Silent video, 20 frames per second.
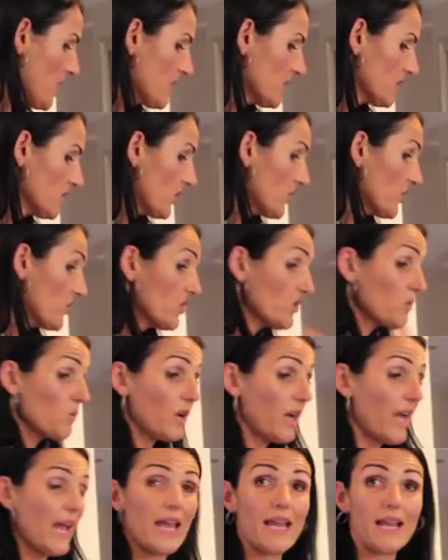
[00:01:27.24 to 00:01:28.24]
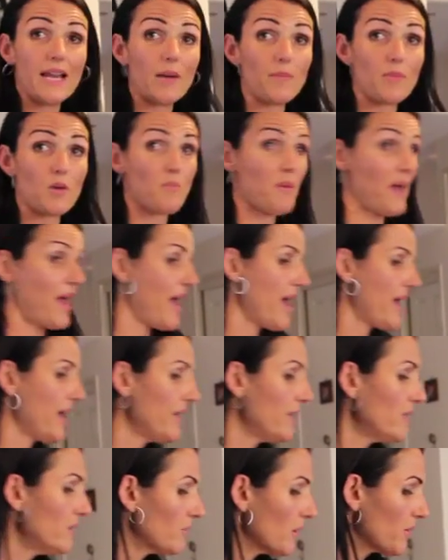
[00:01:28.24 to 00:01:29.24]
So you just want to heat up your
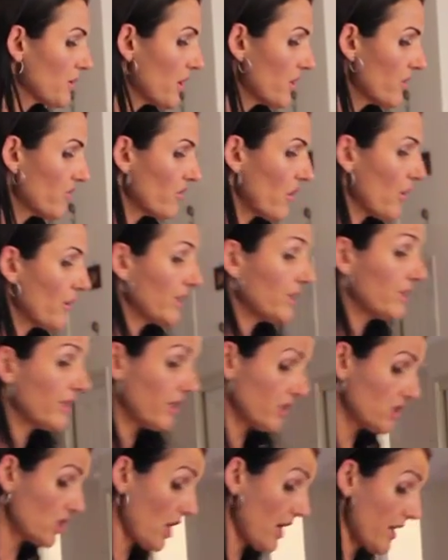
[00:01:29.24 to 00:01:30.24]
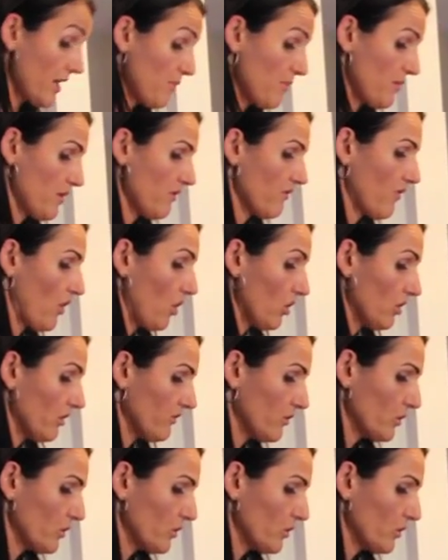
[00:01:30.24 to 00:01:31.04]
pan. I'm going to throw in a little tiny bit of olive